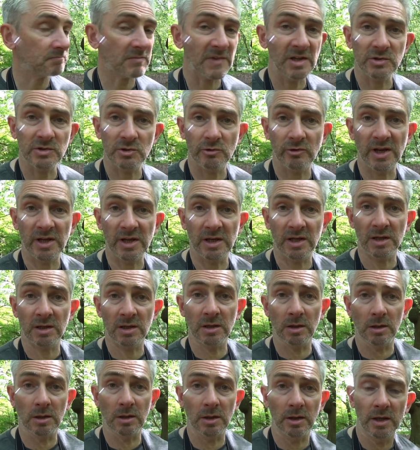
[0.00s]
It's a great
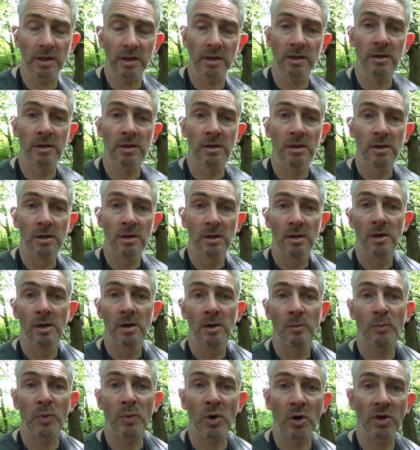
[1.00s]
little
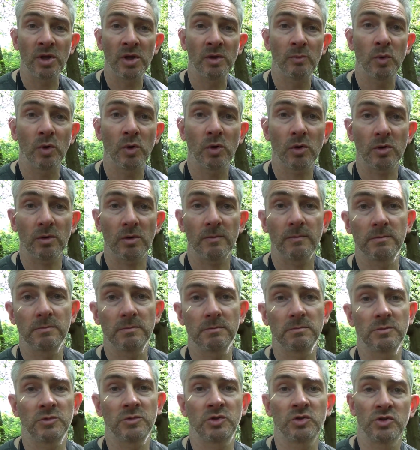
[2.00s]
pocket book
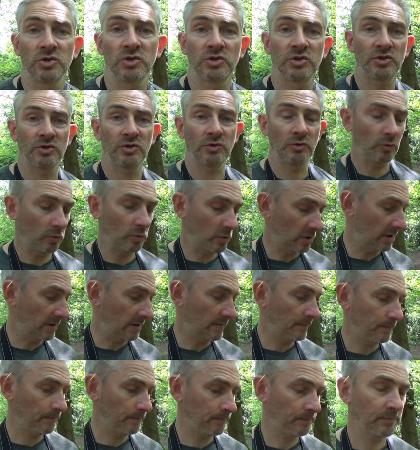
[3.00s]
just to
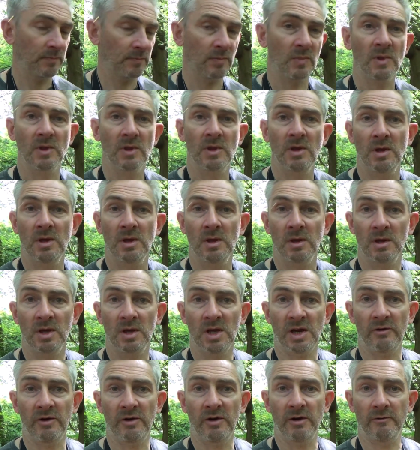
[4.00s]

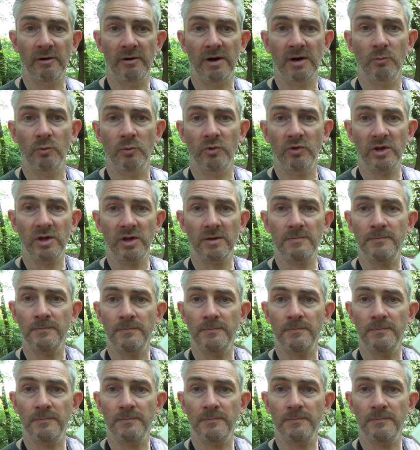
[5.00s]
carry around with you.